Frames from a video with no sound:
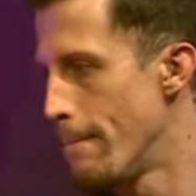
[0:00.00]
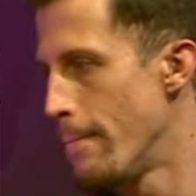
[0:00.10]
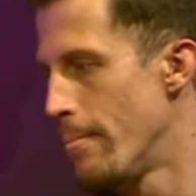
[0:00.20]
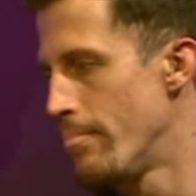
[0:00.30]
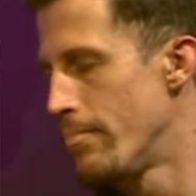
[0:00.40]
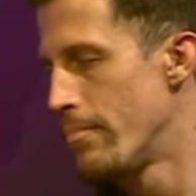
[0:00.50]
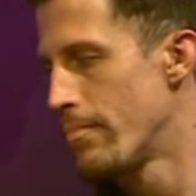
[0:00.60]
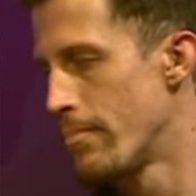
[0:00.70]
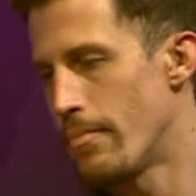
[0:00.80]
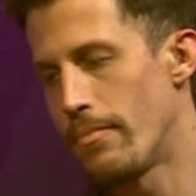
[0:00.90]

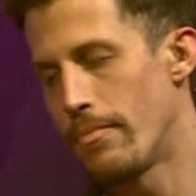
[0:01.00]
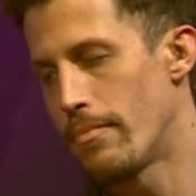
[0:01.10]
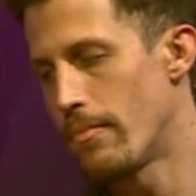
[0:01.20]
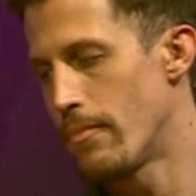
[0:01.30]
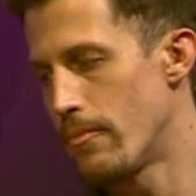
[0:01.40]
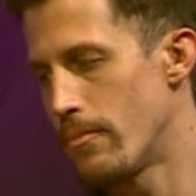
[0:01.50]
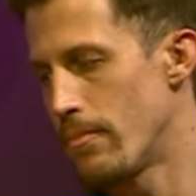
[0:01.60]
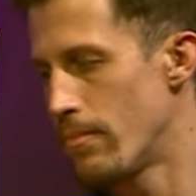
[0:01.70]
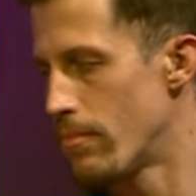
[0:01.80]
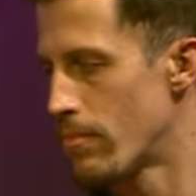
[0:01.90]

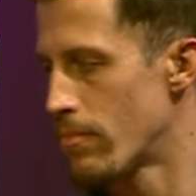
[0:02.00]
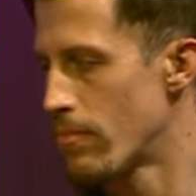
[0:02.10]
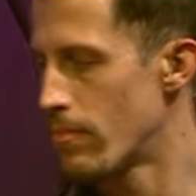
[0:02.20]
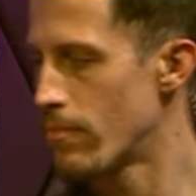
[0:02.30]
(silent)